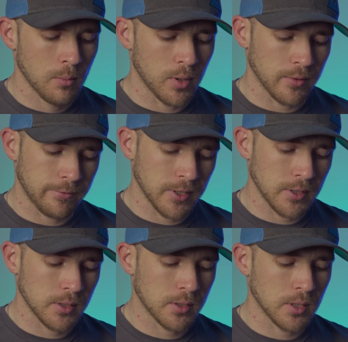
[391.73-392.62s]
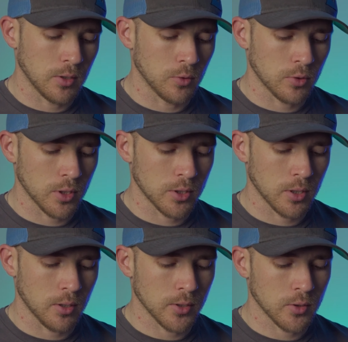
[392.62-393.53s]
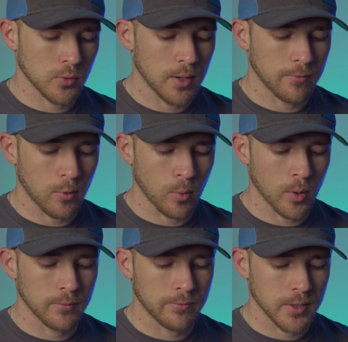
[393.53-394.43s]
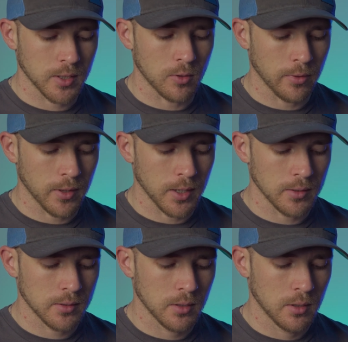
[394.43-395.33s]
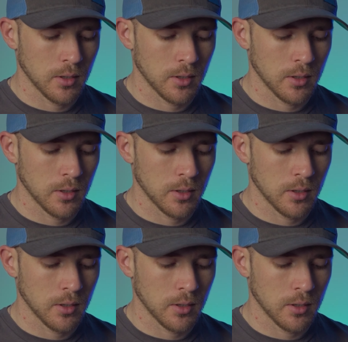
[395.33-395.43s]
But fitness and nutrition are straightforward physical things